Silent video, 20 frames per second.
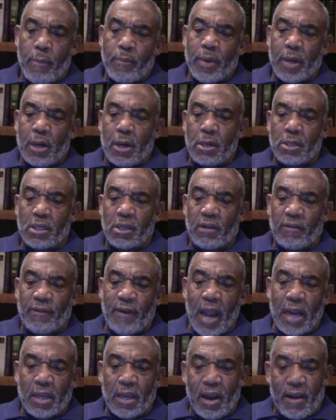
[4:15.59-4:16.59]
because of the
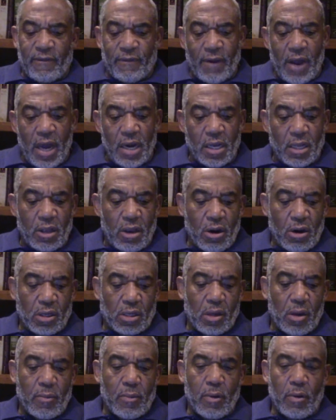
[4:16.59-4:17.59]
fact that I find that there are
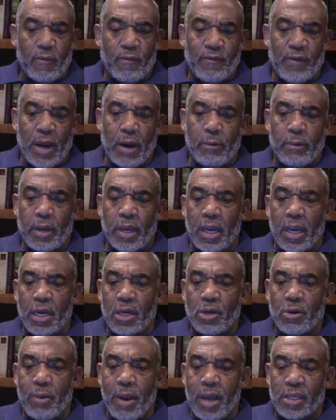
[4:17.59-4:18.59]
some very
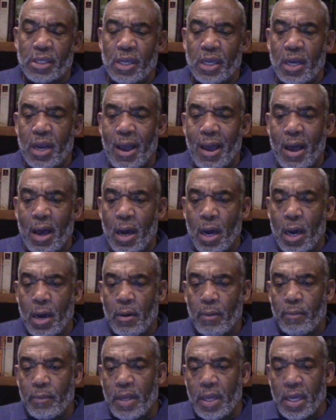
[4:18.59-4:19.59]
interesting
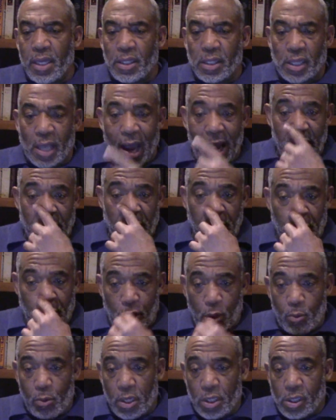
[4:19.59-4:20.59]
insights as
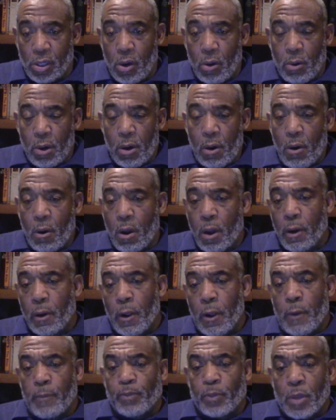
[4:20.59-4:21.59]
to what's going on.
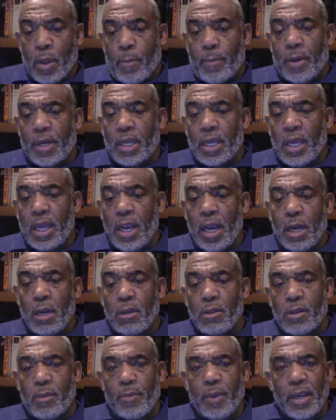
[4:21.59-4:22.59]
But
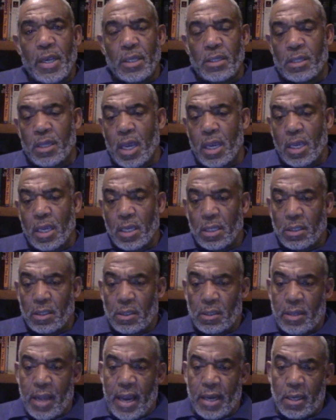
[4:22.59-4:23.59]
again, the biggest thing
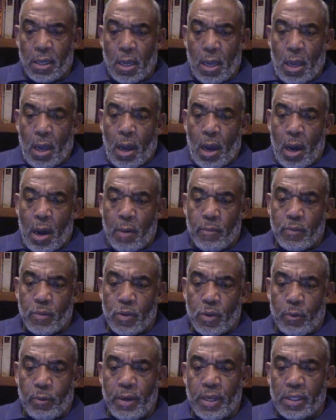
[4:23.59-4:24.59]
is that
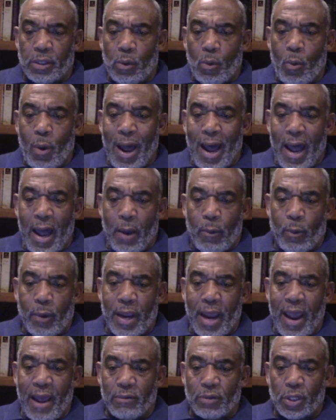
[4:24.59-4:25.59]
the reason why
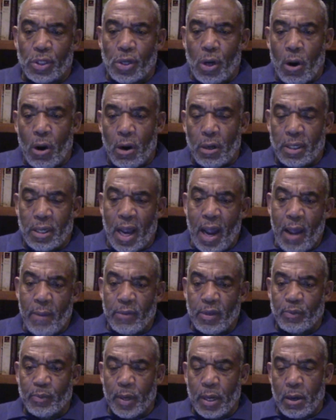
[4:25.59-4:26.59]
we have such a hard
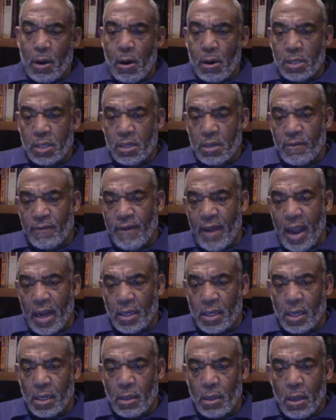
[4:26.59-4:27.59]
time is because of the
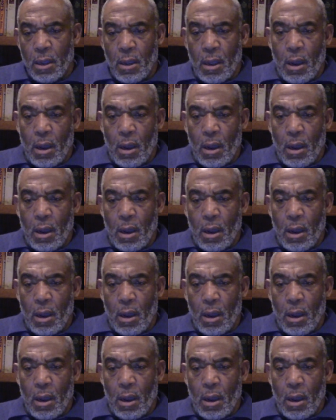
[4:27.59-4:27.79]
fact that